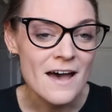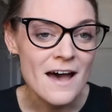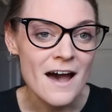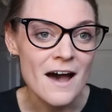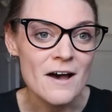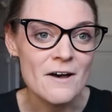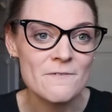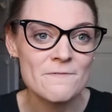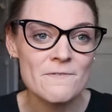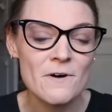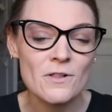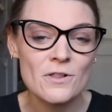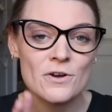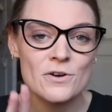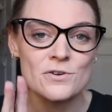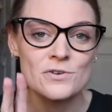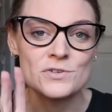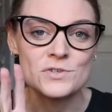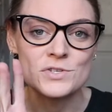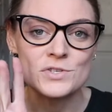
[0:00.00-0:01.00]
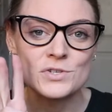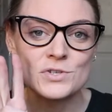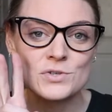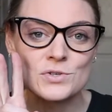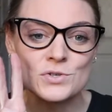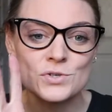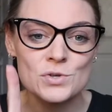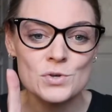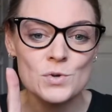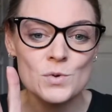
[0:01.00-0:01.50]
It follows
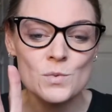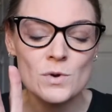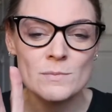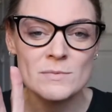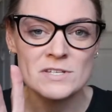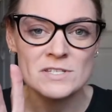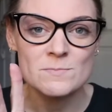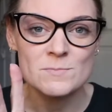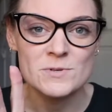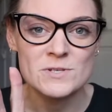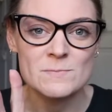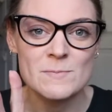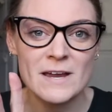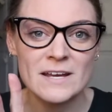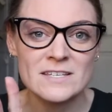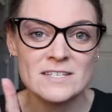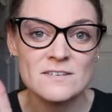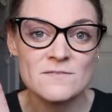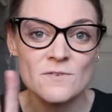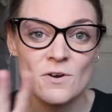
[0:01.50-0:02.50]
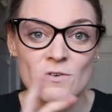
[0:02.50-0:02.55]
2 women's perspective